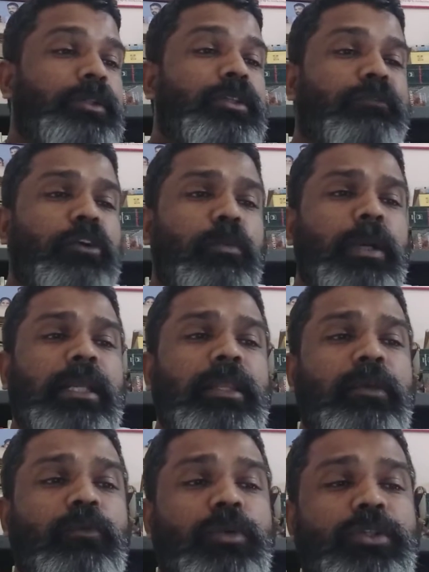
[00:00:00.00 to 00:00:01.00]
So formerly
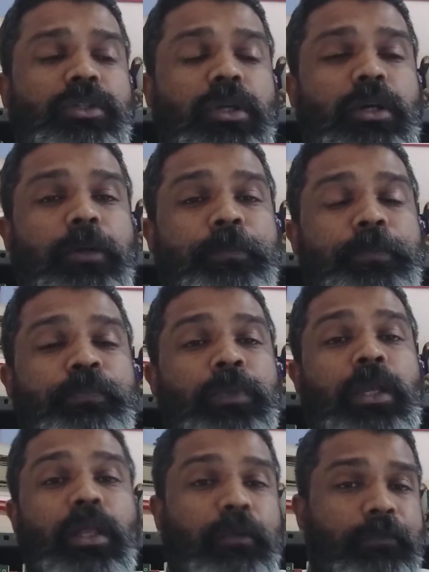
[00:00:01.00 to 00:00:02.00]
there was,
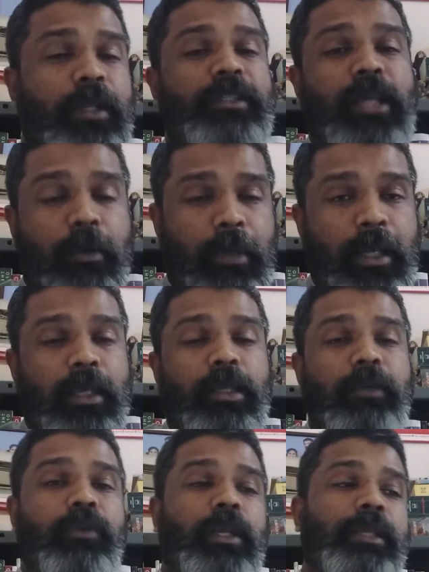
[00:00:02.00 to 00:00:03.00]
for example, I can
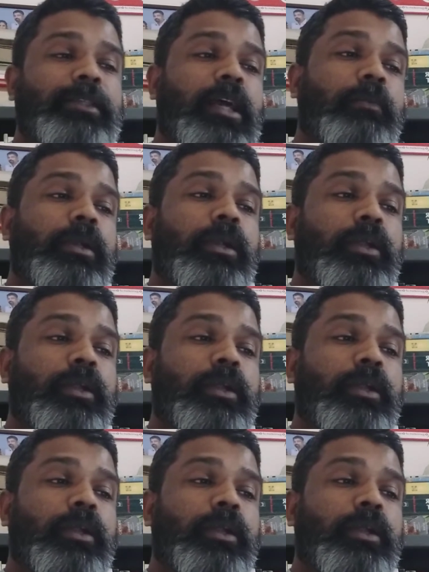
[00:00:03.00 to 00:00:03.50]
give you an example.